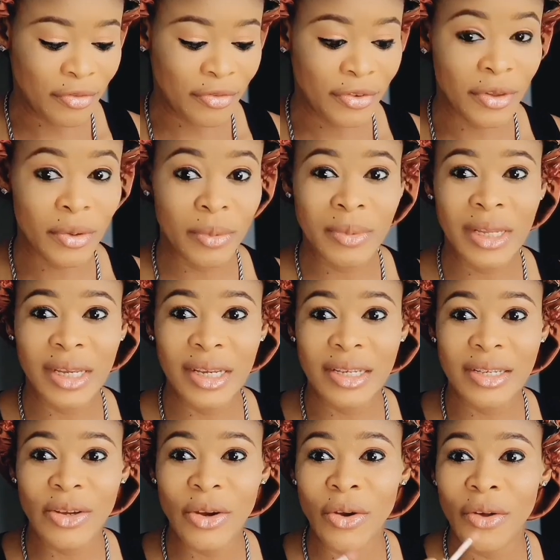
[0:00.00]
Film
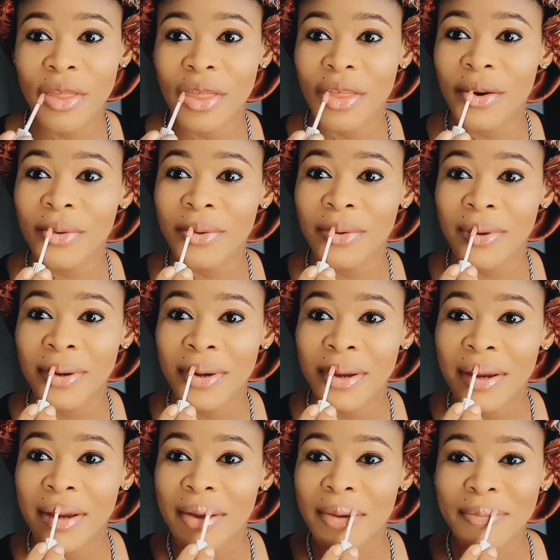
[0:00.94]
this all
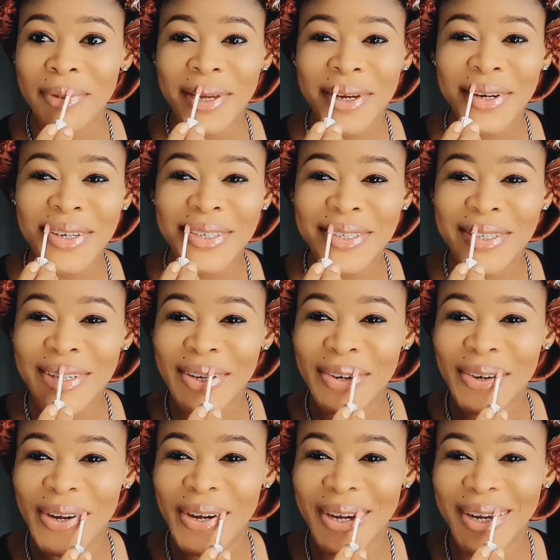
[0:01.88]
through, because you
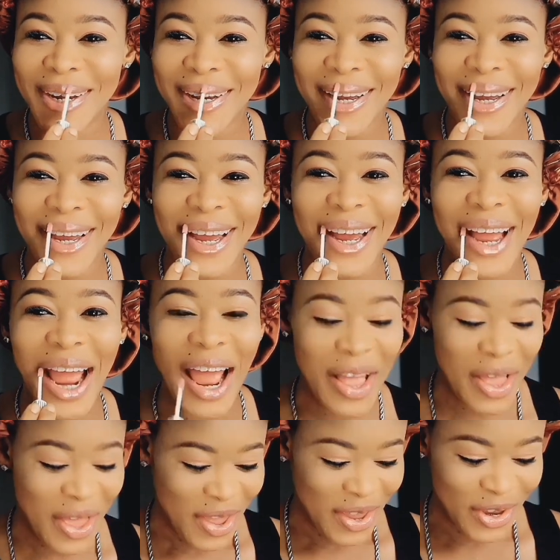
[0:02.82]
know
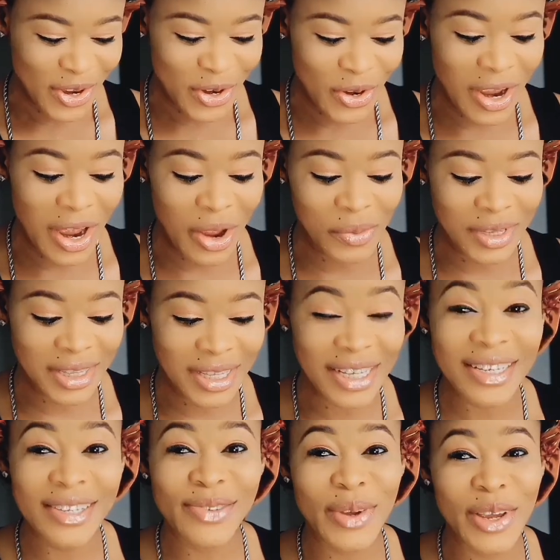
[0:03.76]
you know how
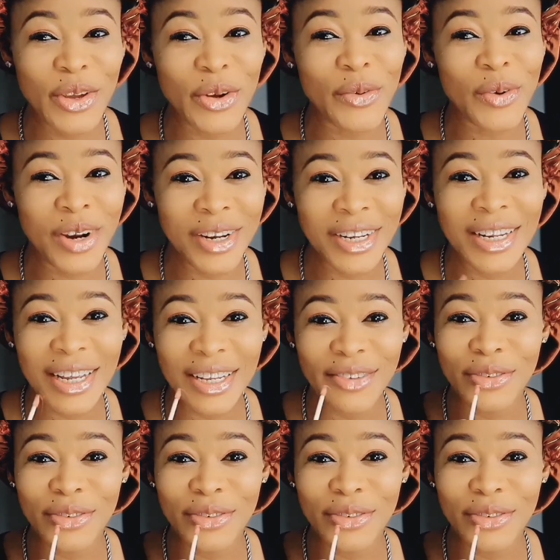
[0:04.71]
it is when you're running